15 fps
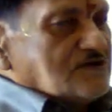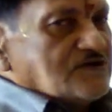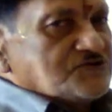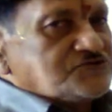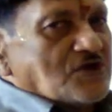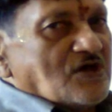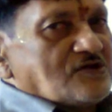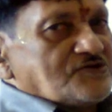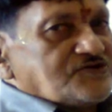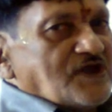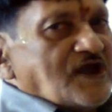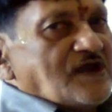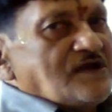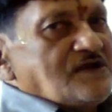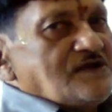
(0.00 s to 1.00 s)
the
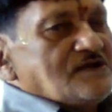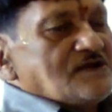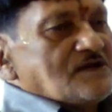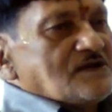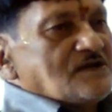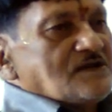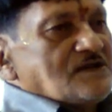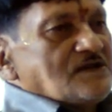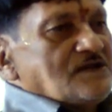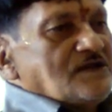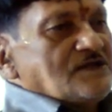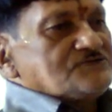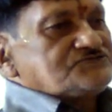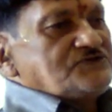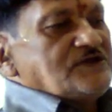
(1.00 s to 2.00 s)
shorthand
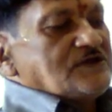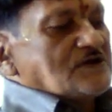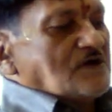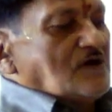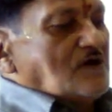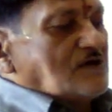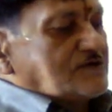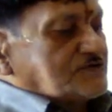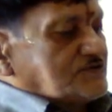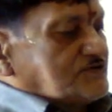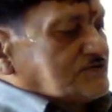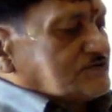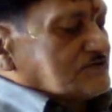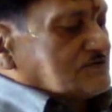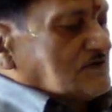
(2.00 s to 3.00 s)
is the art
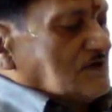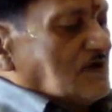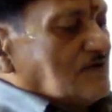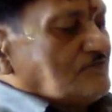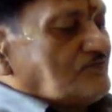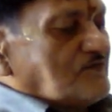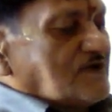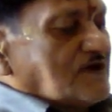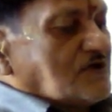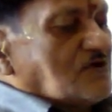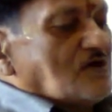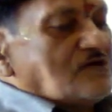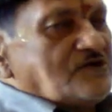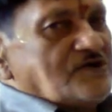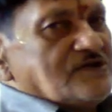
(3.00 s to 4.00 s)
of
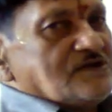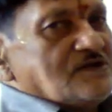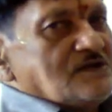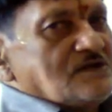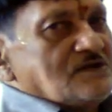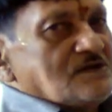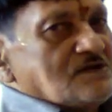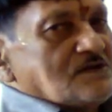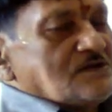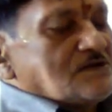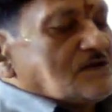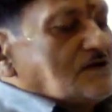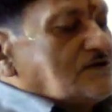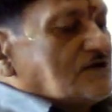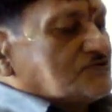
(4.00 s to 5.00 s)
recording
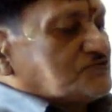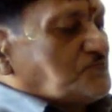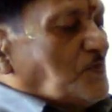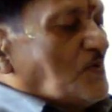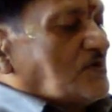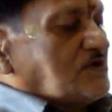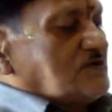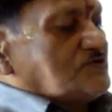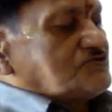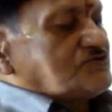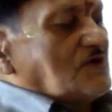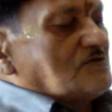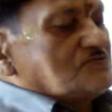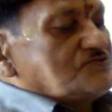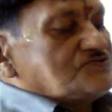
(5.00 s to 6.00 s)
the spoken
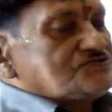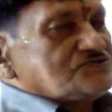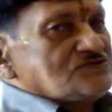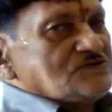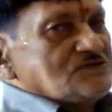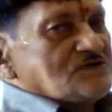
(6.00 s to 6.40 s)
sounds